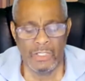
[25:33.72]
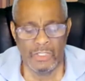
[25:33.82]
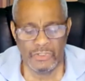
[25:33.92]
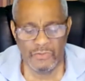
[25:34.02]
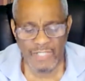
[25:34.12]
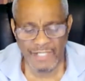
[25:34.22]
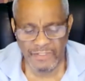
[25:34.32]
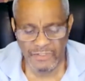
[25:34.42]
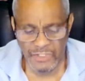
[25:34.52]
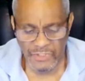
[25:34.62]
You've got
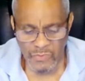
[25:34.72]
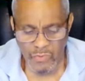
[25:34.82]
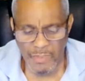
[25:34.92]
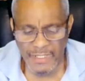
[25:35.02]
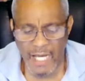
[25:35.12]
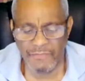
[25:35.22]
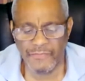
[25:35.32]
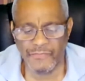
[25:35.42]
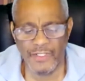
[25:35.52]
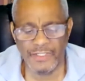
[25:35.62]
the nigger woman out
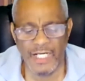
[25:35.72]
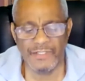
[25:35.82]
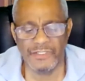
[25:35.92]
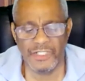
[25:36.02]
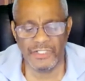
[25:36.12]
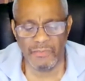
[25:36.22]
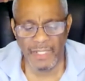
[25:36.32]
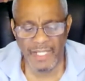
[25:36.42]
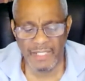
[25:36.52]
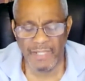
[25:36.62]
front and the nigger
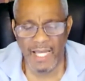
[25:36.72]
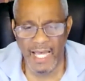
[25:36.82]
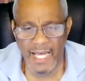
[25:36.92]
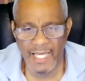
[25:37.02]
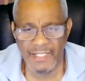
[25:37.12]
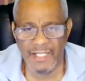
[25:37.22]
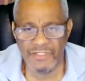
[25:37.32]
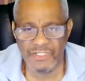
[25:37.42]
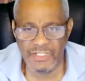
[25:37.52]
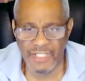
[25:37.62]
man behind and
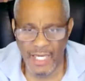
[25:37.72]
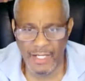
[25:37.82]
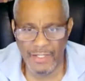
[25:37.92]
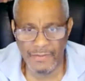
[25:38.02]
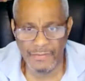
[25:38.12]
scared.